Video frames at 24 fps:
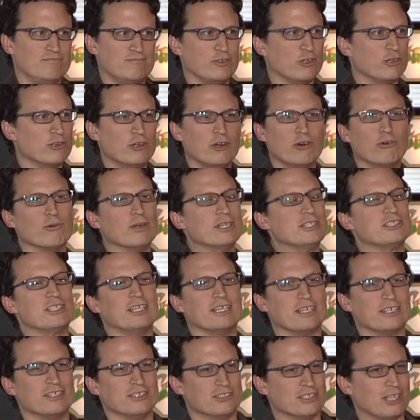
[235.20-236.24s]
for no reason
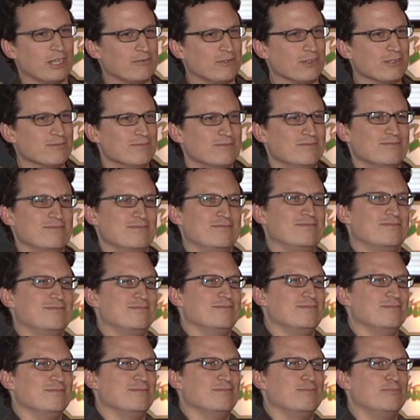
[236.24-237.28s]
I can decipher.
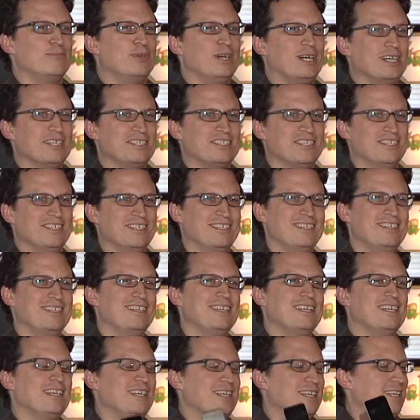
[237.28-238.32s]
But
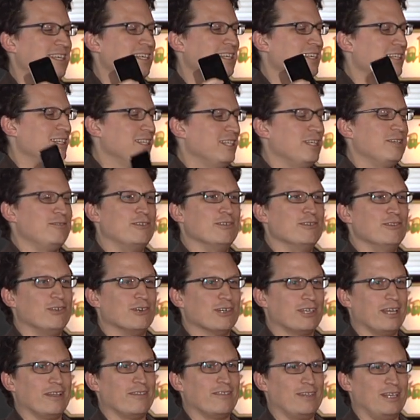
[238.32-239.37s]
if you
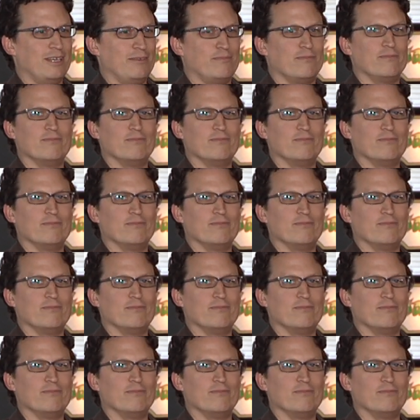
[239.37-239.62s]
look at the